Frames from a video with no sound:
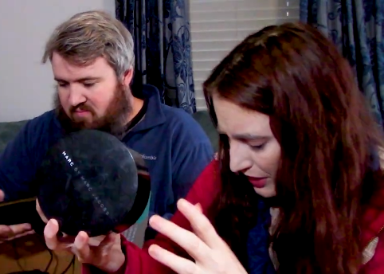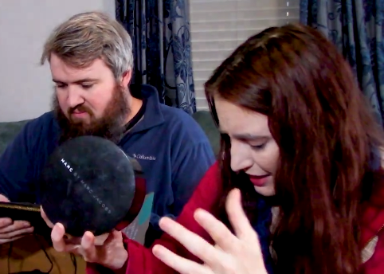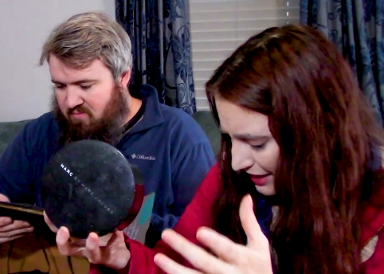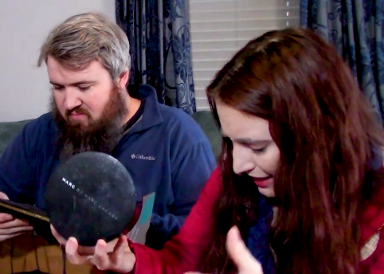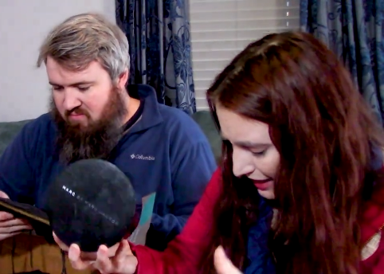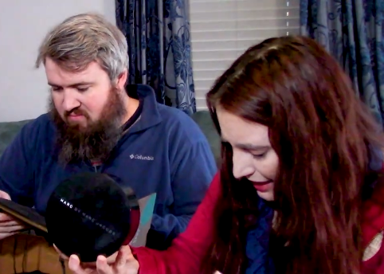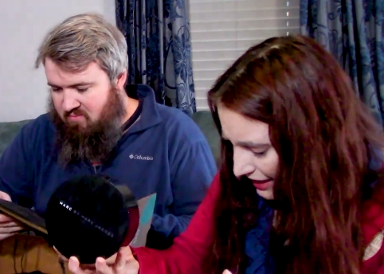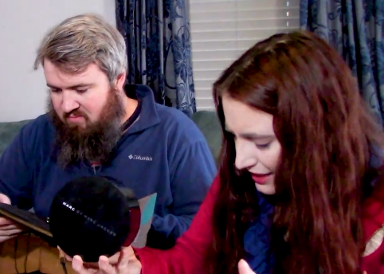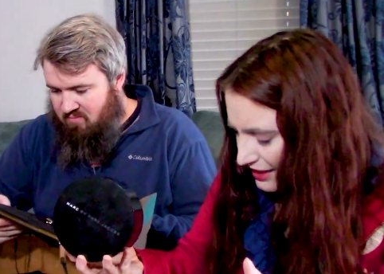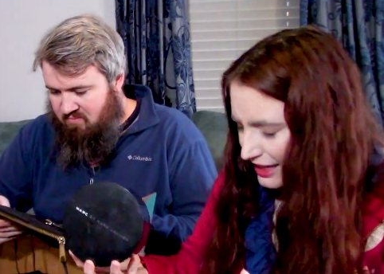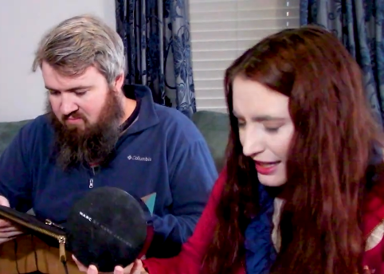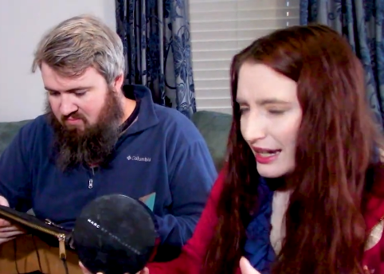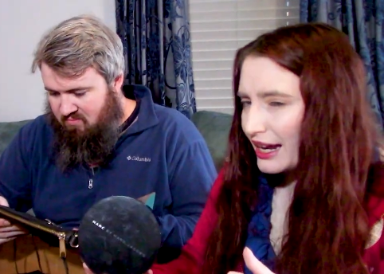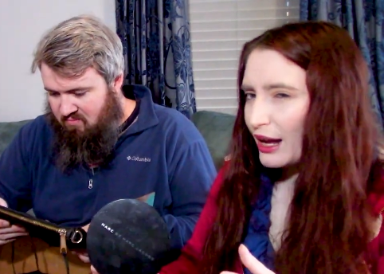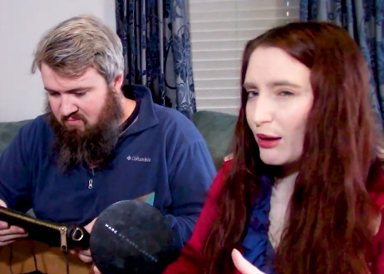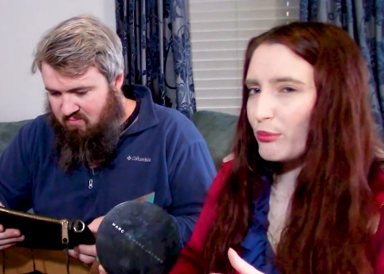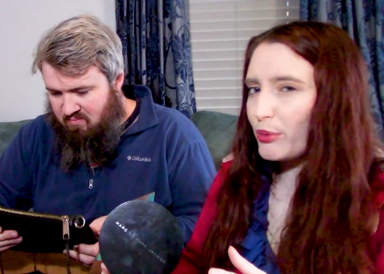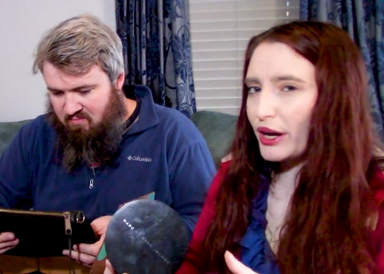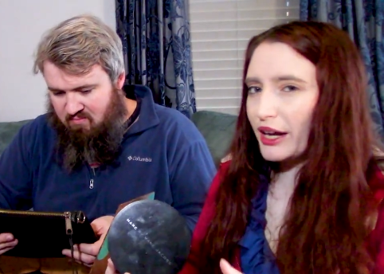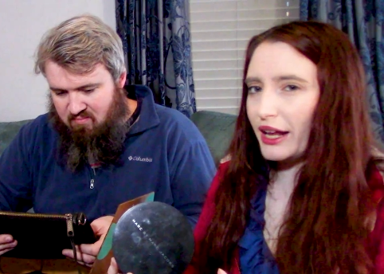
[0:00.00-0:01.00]
Speaker 1: this is
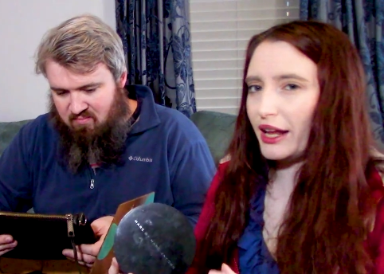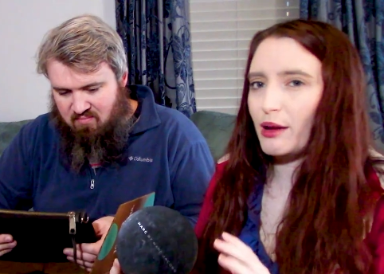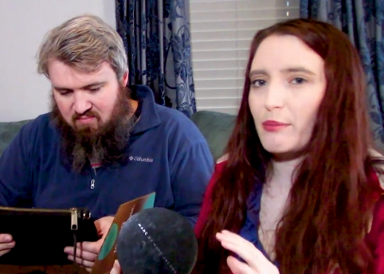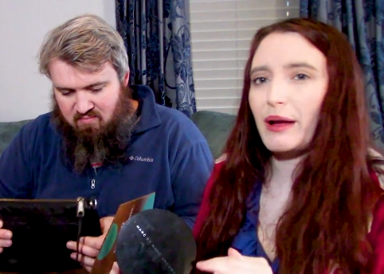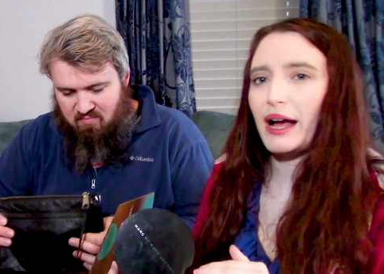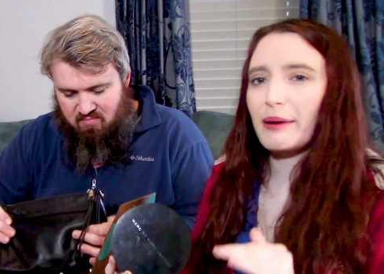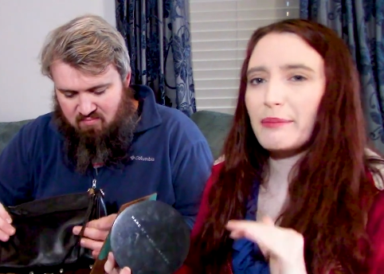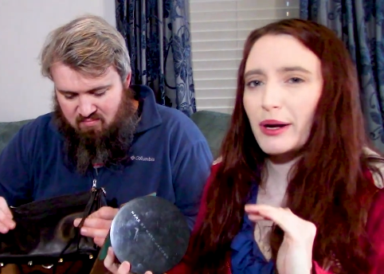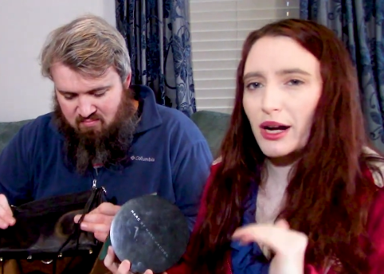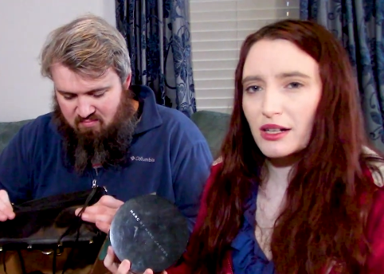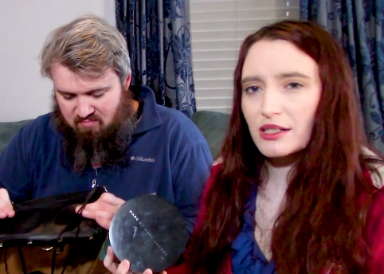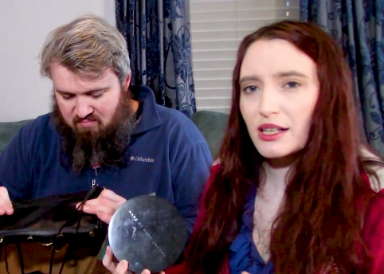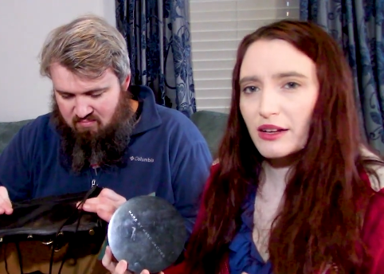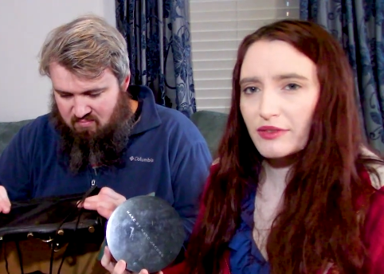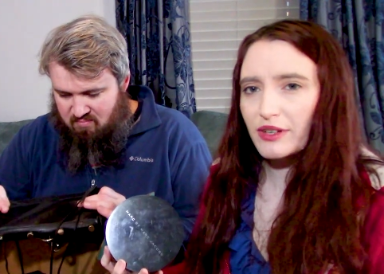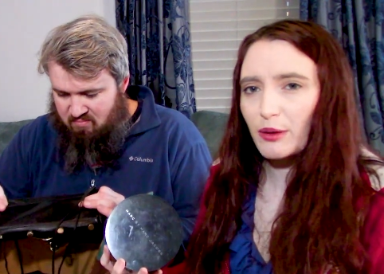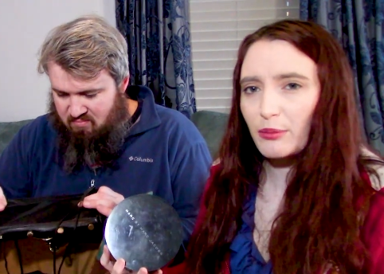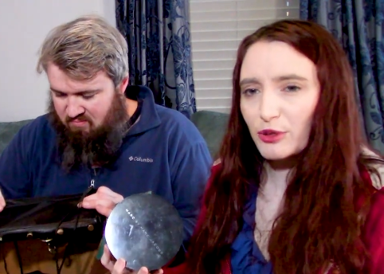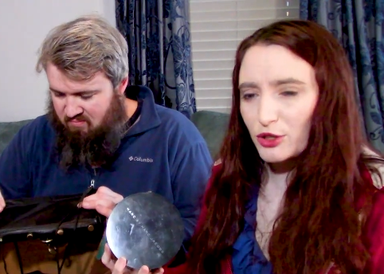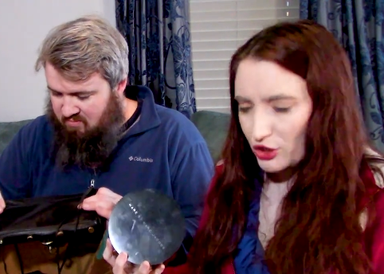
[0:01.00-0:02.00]
the name brand handbag box.
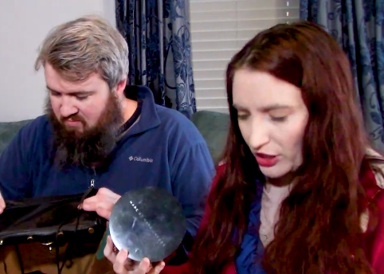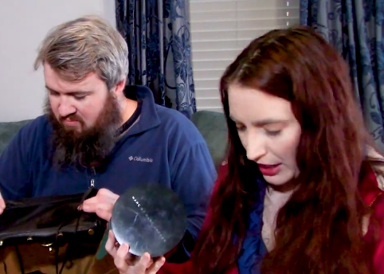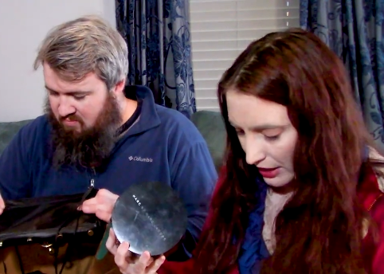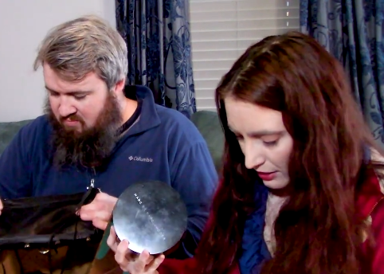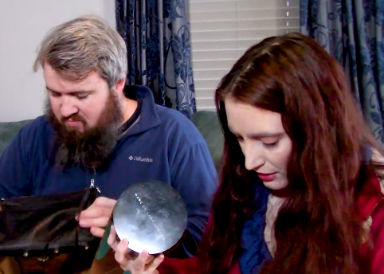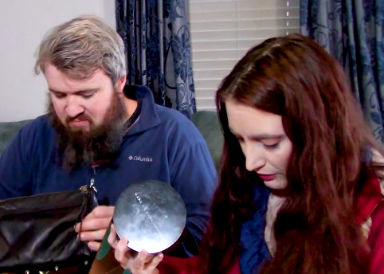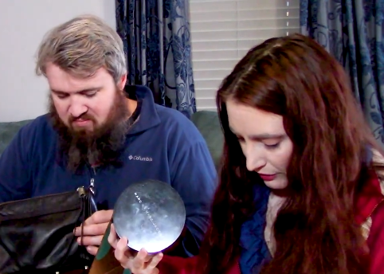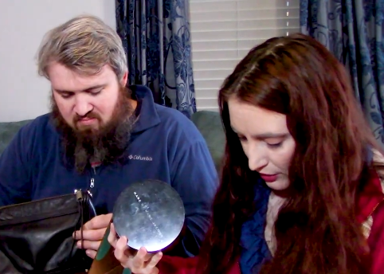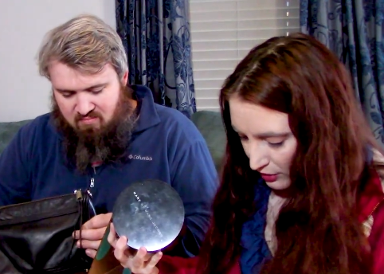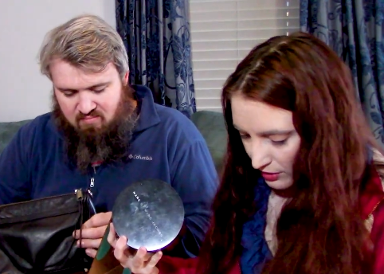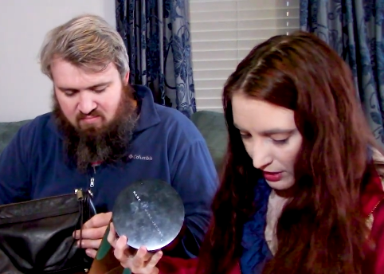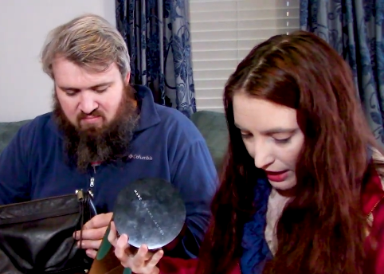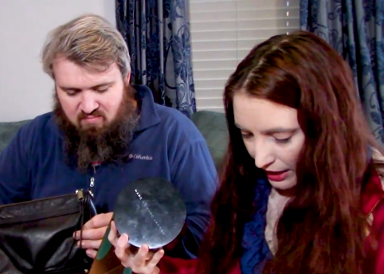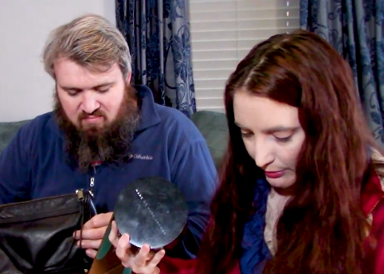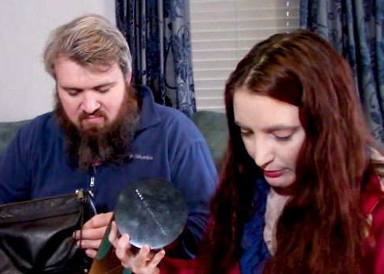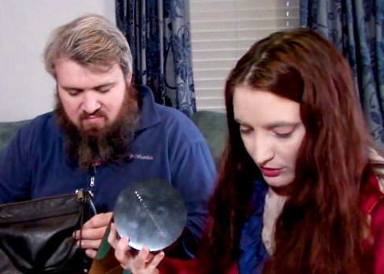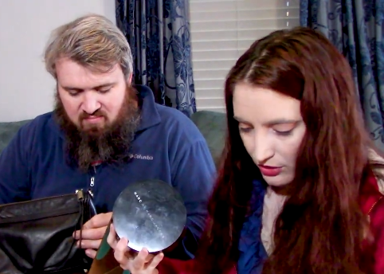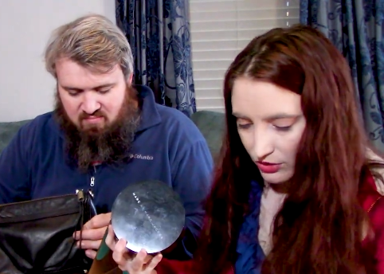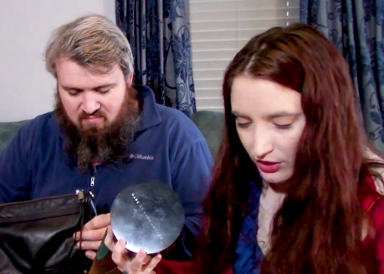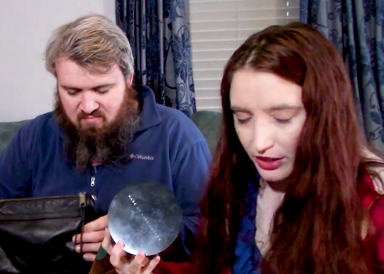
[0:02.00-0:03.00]
I've double checked a few
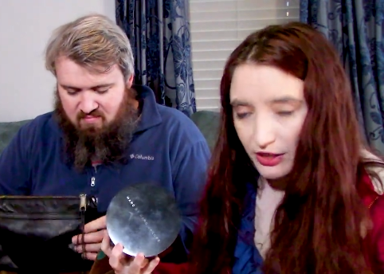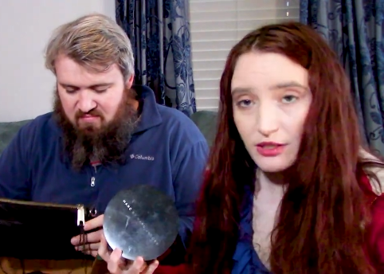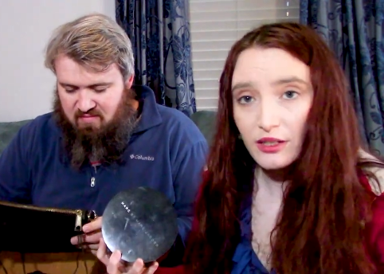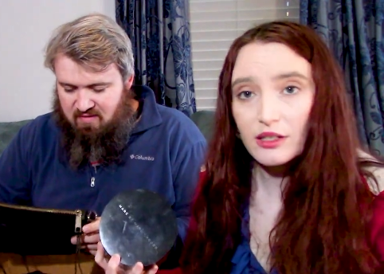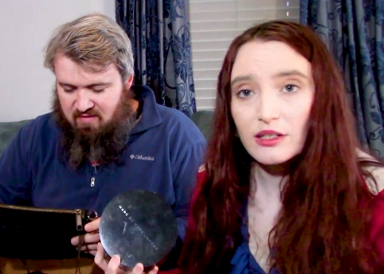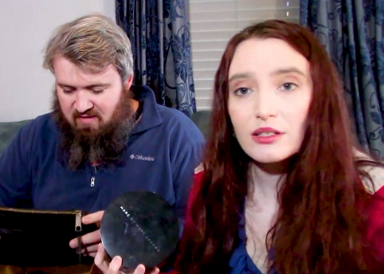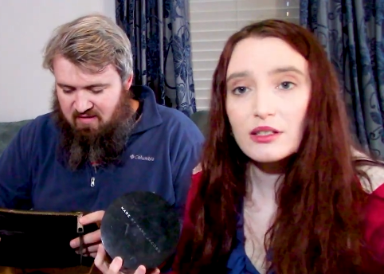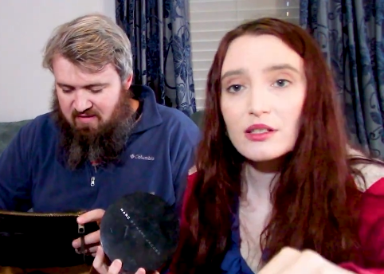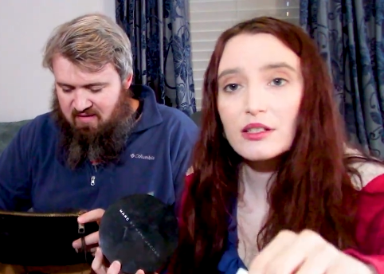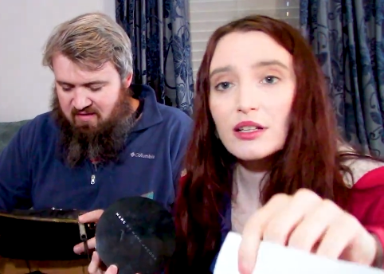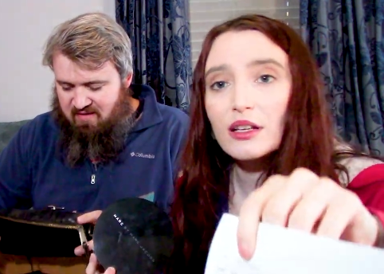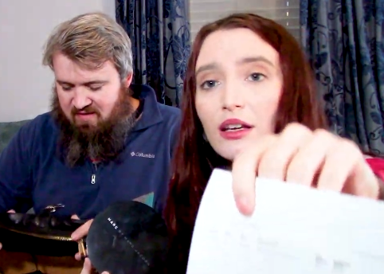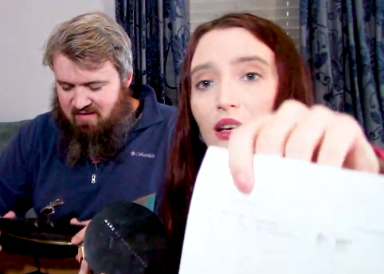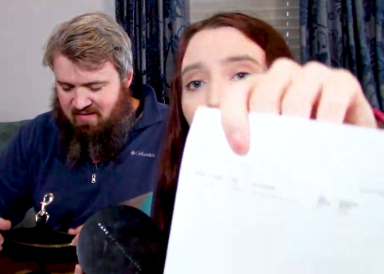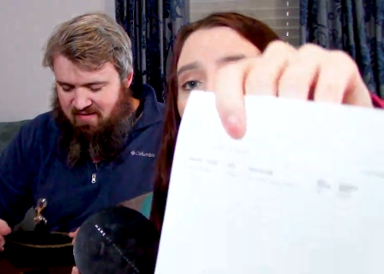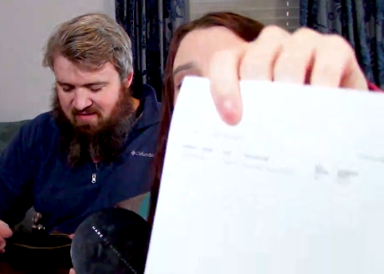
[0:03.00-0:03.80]
times, so you guys can see.